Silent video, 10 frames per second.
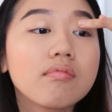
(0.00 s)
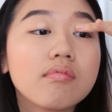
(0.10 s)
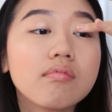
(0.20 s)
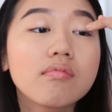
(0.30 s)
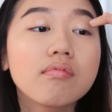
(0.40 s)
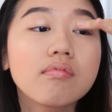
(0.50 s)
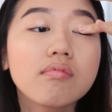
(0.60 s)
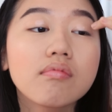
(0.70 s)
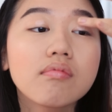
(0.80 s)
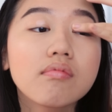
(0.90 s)

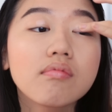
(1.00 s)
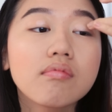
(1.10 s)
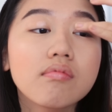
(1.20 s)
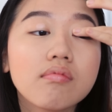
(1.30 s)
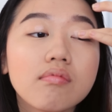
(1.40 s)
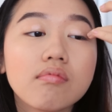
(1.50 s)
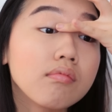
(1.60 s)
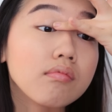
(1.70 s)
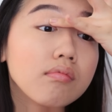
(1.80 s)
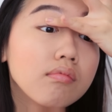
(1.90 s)

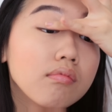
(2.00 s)
No one is speaking in this clip.